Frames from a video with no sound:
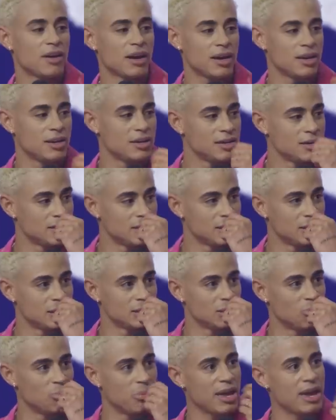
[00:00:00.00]
to invite
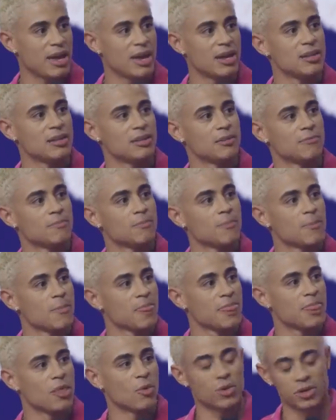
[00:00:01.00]
the band and
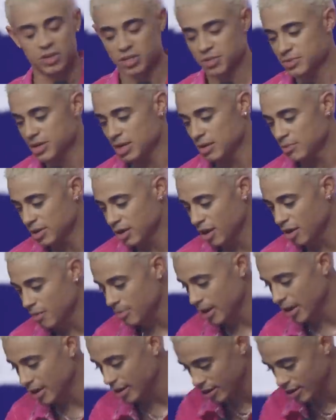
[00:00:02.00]
the worship team to come